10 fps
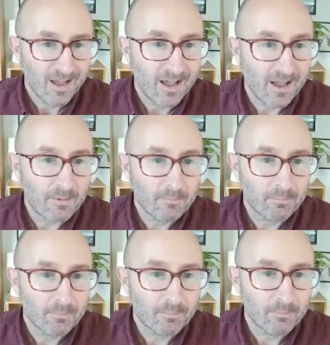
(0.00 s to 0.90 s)
And
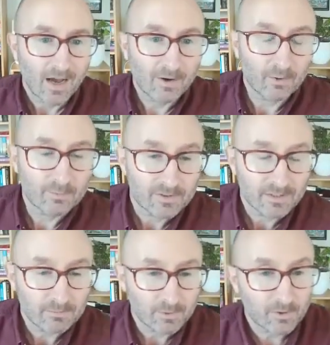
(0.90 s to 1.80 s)

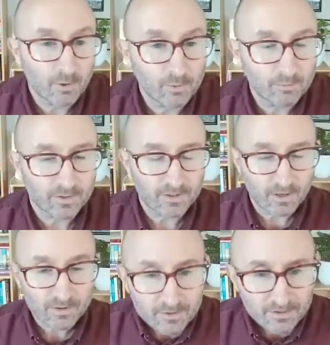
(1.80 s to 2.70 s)
obviously with COVID and
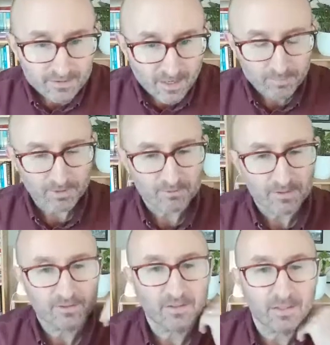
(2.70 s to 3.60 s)
other things happening
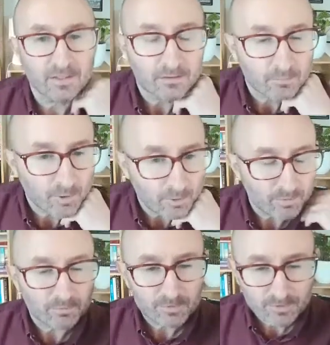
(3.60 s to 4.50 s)
recently and
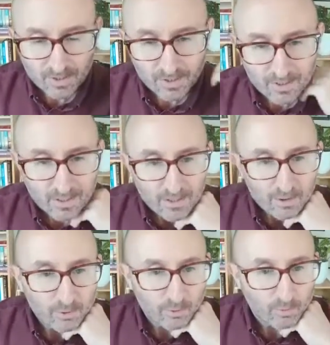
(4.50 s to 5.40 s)
problems,
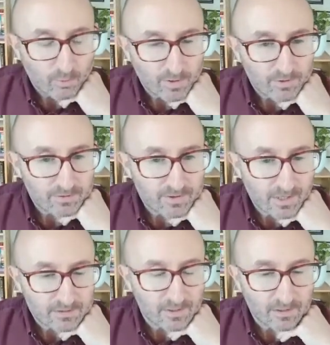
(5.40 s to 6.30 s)
you know, with
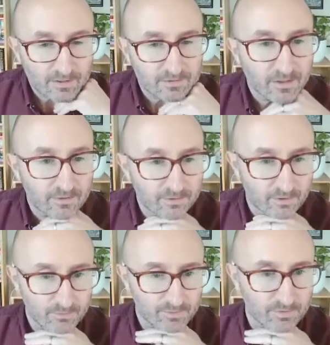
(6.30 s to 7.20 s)
child and adolescent health
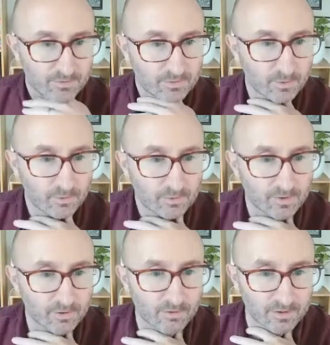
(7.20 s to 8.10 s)
services, schools
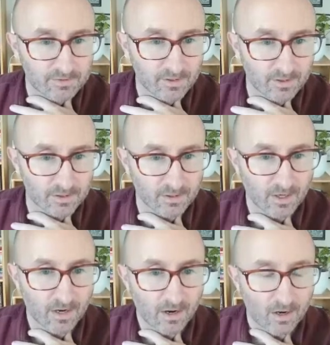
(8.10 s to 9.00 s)
increasingly
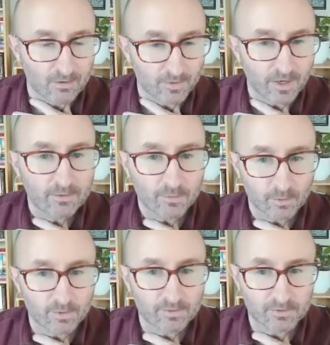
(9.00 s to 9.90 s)
are very
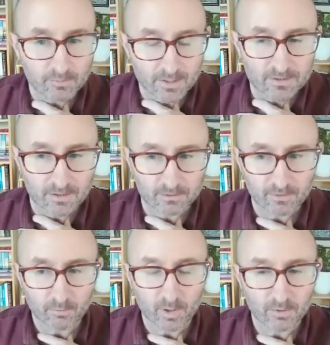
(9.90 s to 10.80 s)
focused on mental health
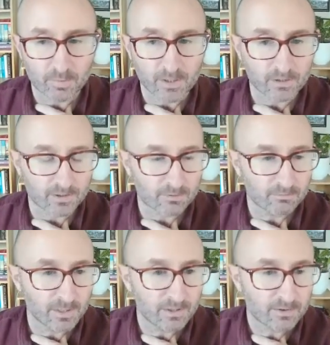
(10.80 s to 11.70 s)
and well-being and are
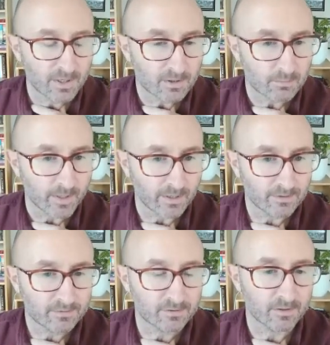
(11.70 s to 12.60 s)
really trying their
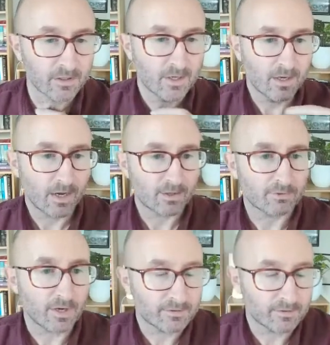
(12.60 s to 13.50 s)
best to
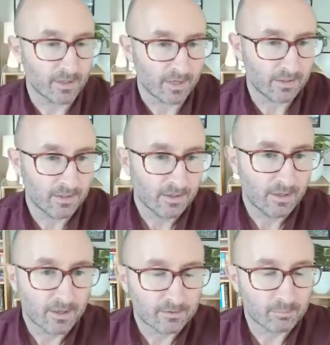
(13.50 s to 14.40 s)
address that
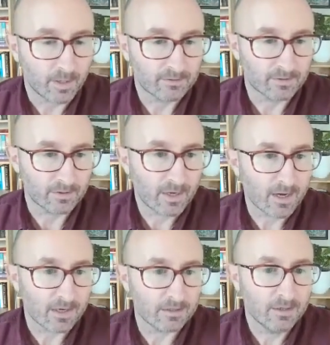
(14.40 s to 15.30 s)
as best they
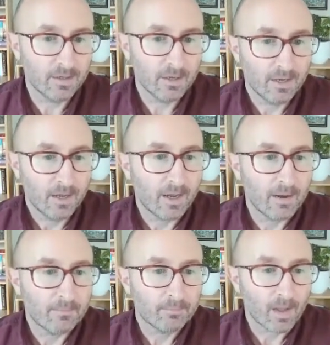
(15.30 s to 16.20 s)
can.
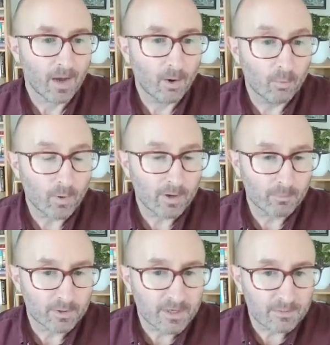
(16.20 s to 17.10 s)
I hope what I'm
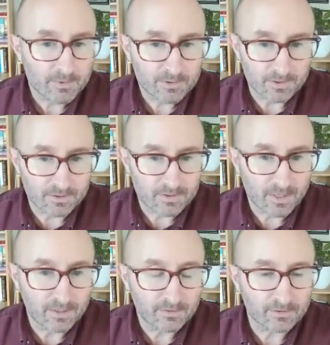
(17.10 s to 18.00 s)
going to demonstrate
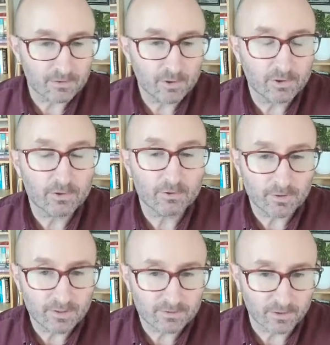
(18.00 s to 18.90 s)
today is that you can do
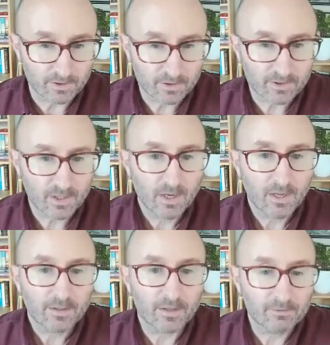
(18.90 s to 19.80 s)
research
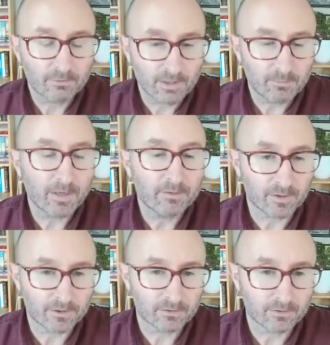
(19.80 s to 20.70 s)
that is really
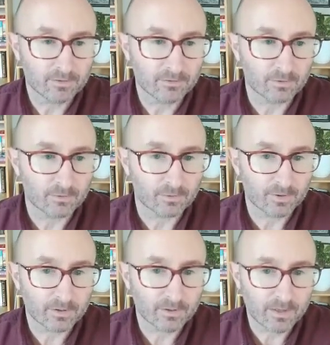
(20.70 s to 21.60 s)
beneficial to schools,
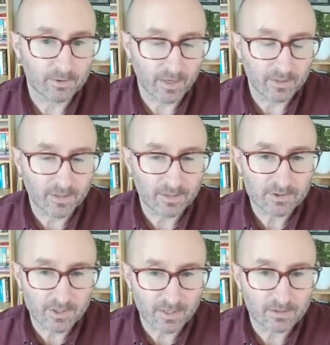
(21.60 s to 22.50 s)
and I think
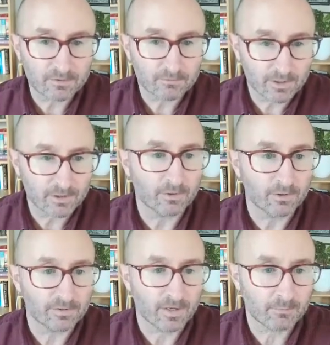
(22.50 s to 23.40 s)
Shine is a really good
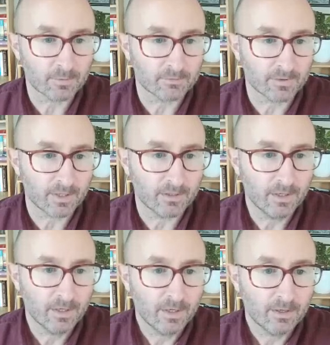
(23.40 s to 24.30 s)
example of that.
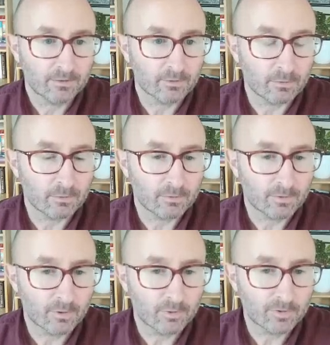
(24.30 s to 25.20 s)
So
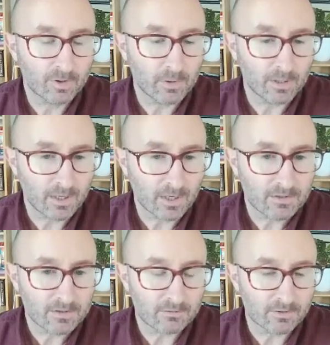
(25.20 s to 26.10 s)
schools can be
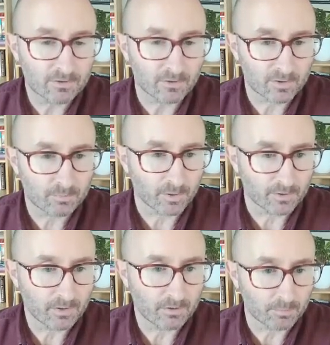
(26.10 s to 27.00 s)
engaged in research,
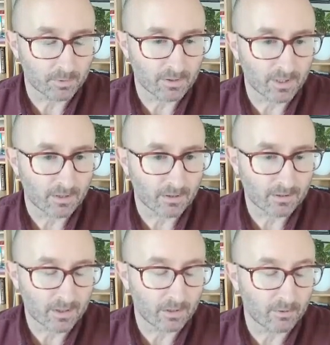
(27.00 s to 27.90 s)
but get
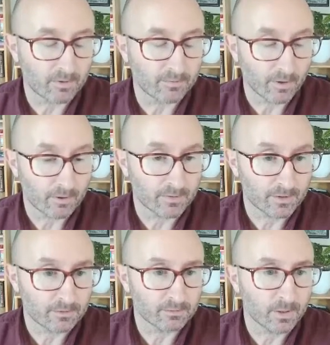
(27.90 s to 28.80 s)
a lot out of it
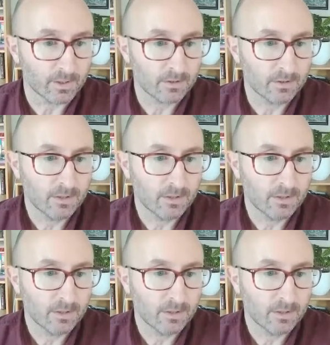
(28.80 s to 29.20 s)
as well.